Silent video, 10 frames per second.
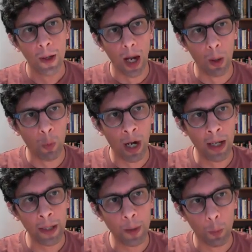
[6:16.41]
And
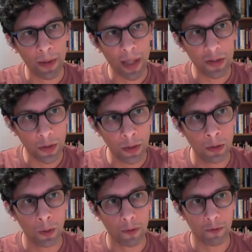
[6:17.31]
why, when they
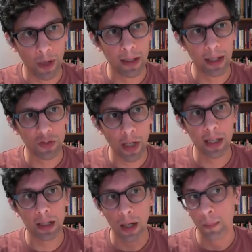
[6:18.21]
do finally
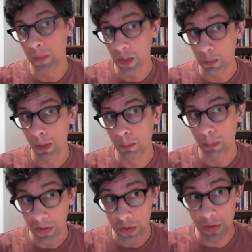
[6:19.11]
take desperate
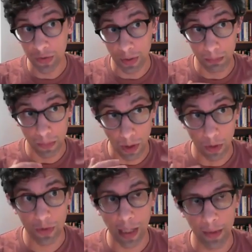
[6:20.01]
measures and
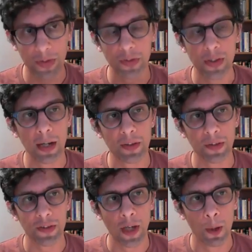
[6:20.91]
lock down societies and
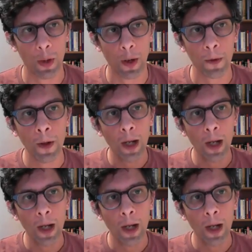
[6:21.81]
so on,